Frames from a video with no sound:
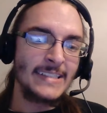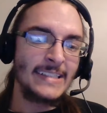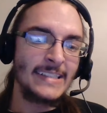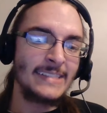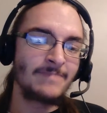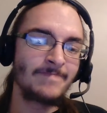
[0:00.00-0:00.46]

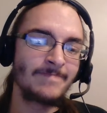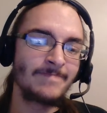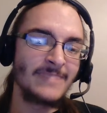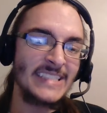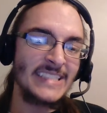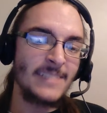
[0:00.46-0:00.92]
It
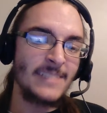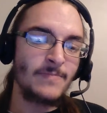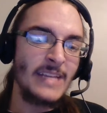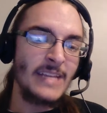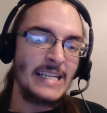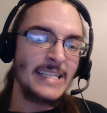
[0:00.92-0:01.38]
might
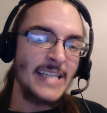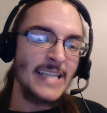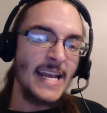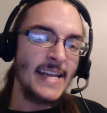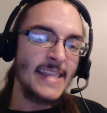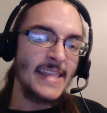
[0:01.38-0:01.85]
be
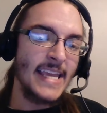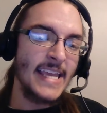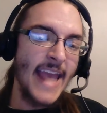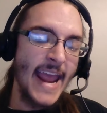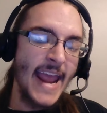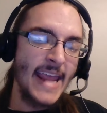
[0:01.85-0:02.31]
said in the
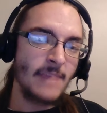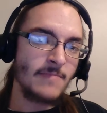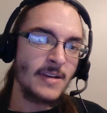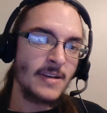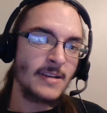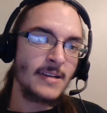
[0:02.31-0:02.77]

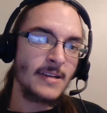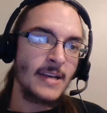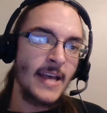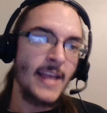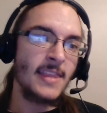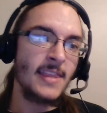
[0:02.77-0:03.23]
game
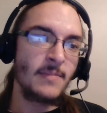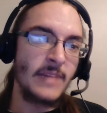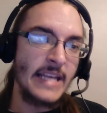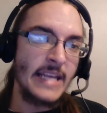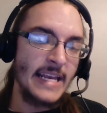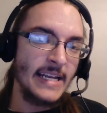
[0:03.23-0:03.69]
at the
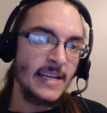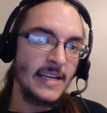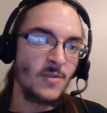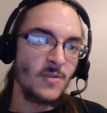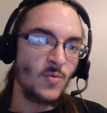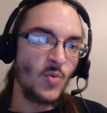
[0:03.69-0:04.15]
beginning
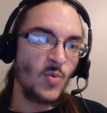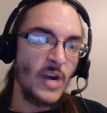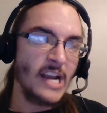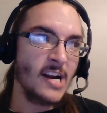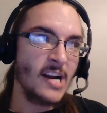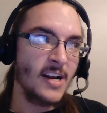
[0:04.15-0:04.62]

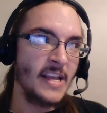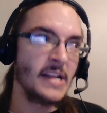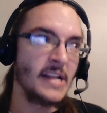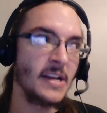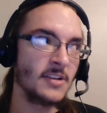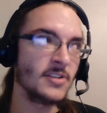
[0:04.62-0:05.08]
where
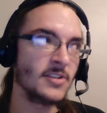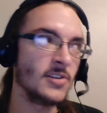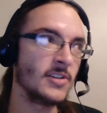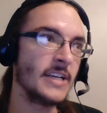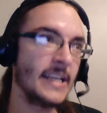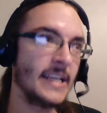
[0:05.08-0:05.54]
in
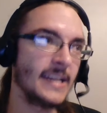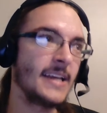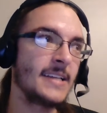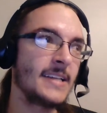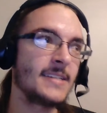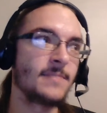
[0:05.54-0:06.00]
Arizona it
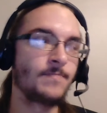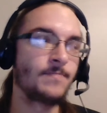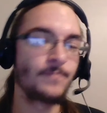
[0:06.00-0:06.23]
is,